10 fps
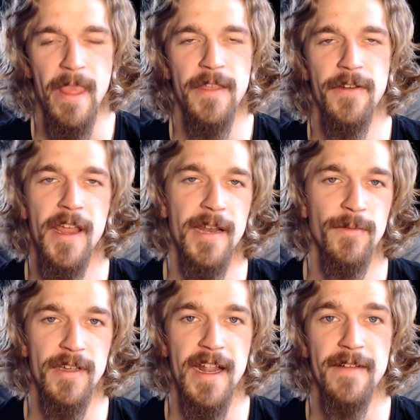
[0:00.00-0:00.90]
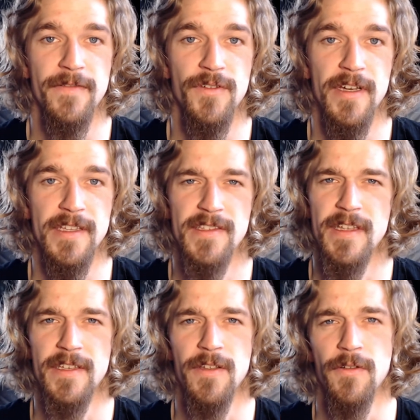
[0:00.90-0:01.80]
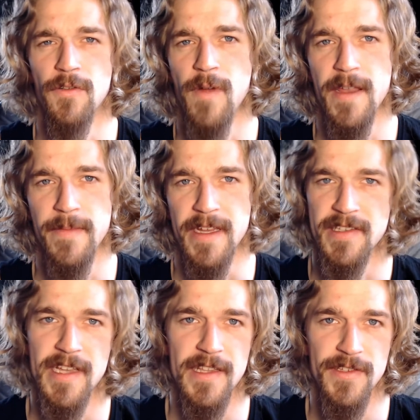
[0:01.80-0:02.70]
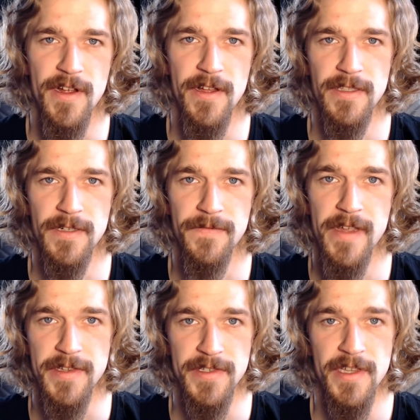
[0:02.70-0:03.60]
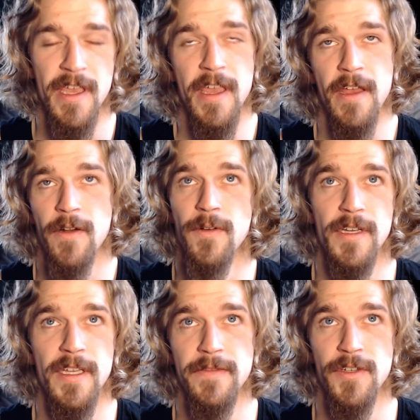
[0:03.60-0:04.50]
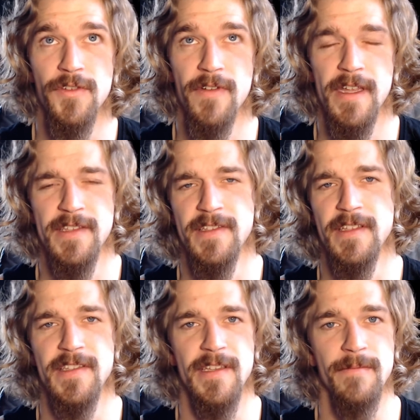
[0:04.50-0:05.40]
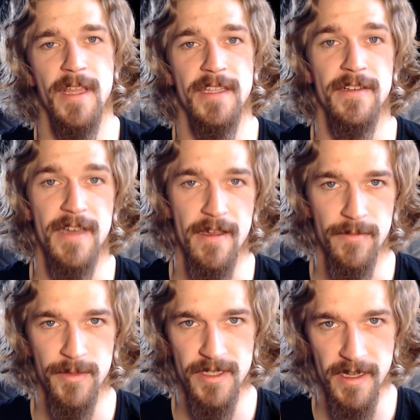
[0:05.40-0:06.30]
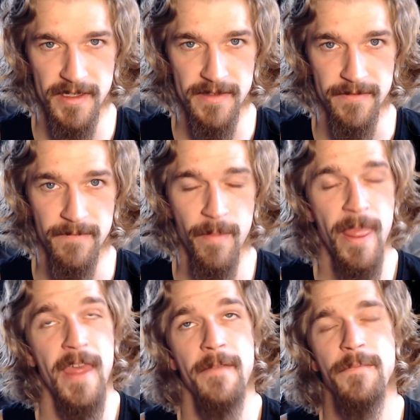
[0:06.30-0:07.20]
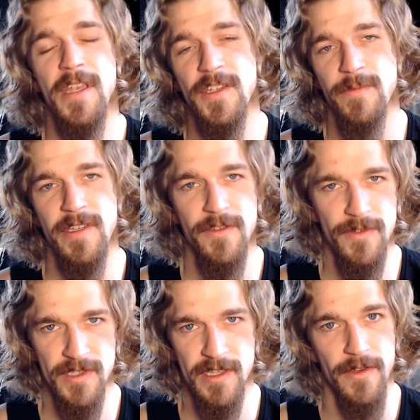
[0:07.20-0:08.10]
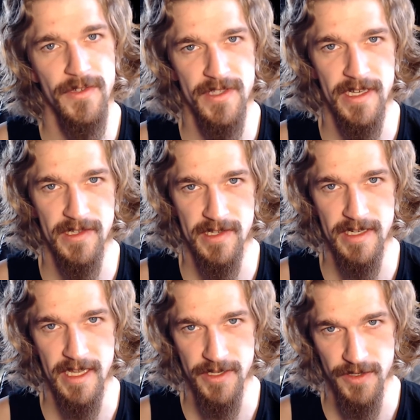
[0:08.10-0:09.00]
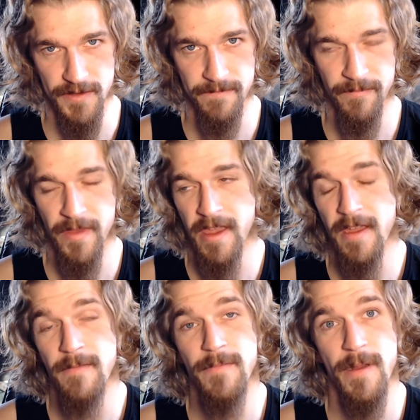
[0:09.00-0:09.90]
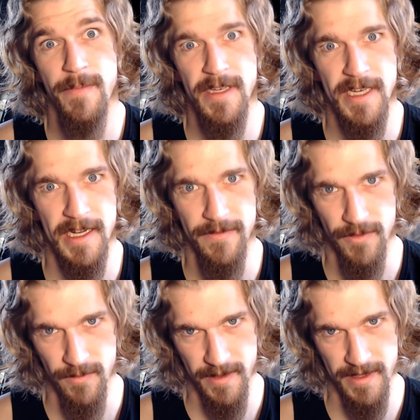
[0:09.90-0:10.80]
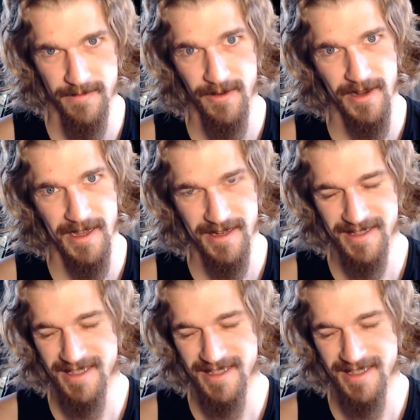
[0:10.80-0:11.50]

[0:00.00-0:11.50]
Your animal can have traits that don't quite make sense on their face, or even traits that seem like they're counterproductive, because we do see those things in nature. But be careful with them, okay?